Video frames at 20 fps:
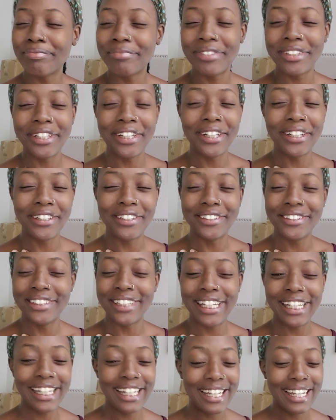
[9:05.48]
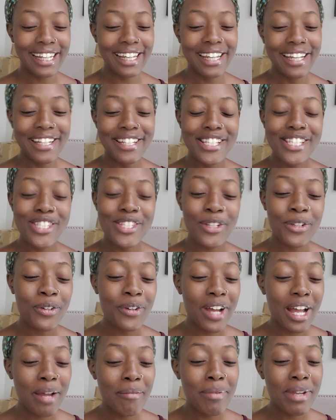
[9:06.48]
y'all, like,
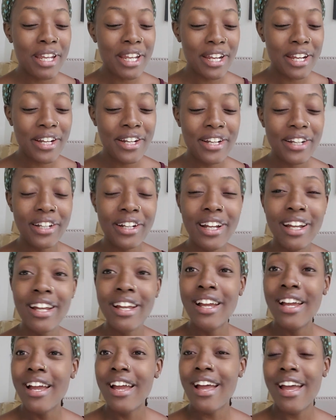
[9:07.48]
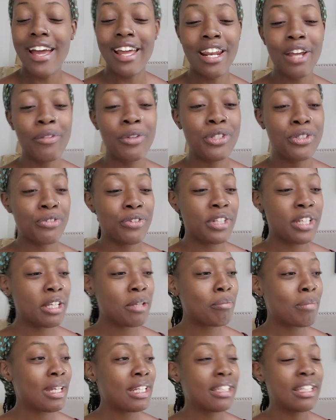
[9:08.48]
so I'm here and I was
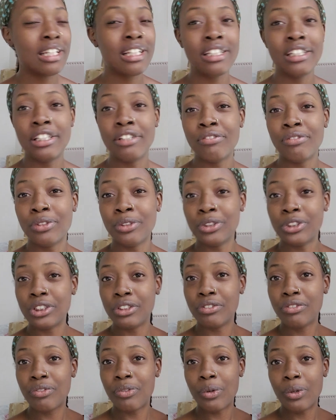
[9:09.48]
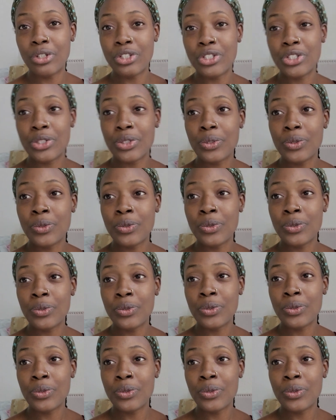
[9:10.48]
reading my daily devotion for June